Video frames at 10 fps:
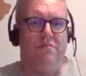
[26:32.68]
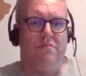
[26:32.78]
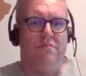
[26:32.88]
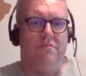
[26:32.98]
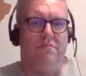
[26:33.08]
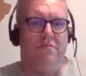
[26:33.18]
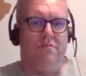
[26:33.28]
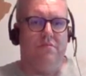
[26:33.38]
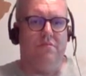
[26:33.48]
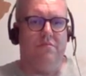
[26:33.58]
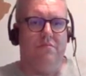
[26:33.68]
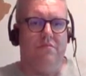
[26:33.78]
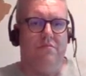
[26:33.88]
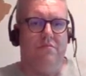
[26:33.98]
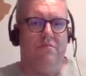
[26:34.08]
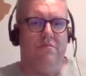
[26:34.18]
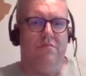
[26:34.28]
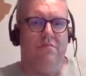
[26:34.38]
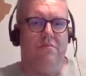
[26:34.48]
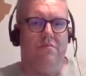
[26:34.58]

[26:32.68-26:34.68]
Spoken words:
This person isn't speaking.